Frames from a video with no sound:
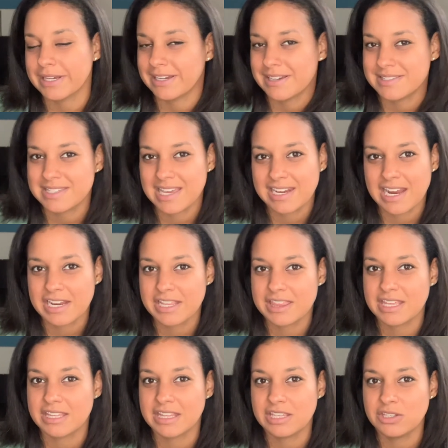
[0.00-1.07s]
I said,
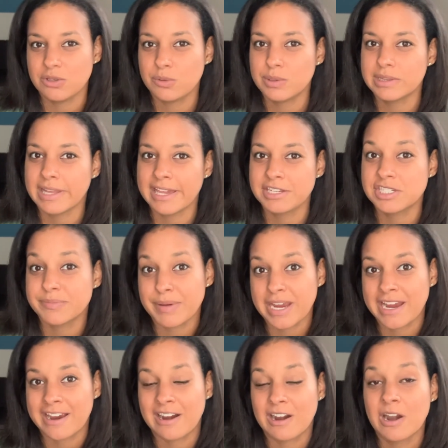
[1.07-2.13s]
anything that you would like to
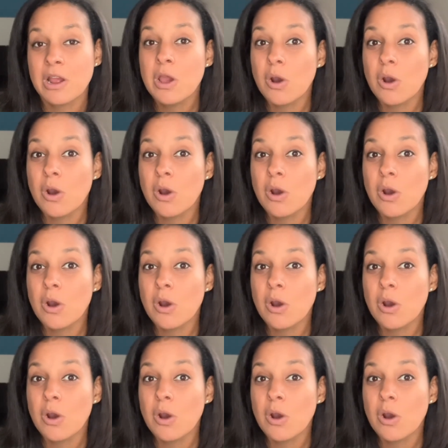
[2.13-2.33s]
pair,